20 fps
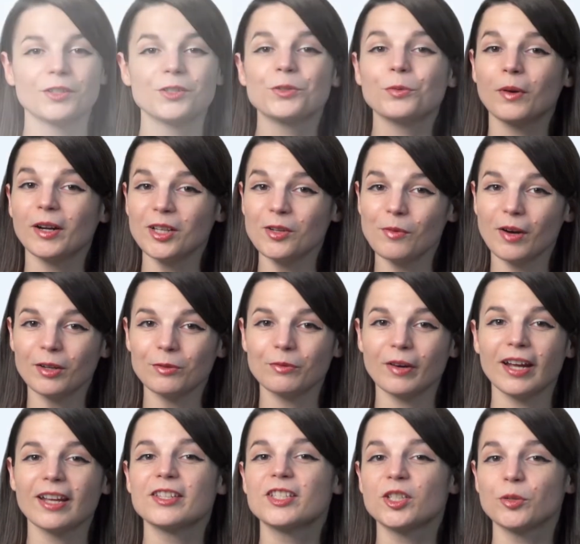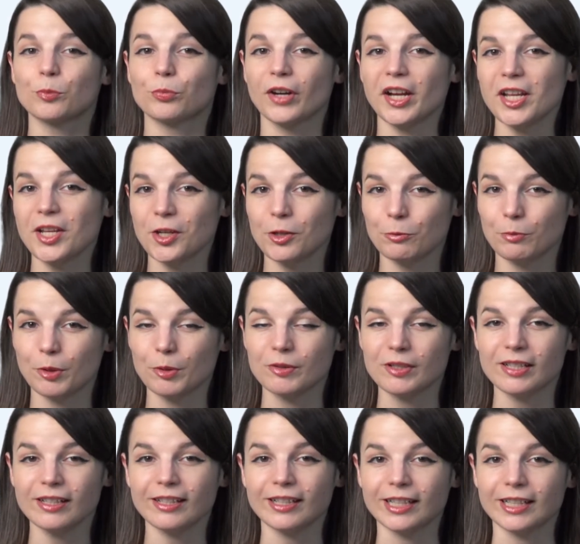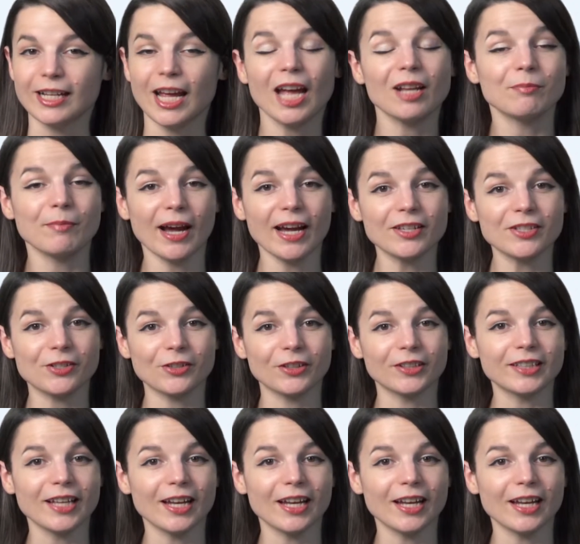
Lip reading: 21 ways to break your routine and master a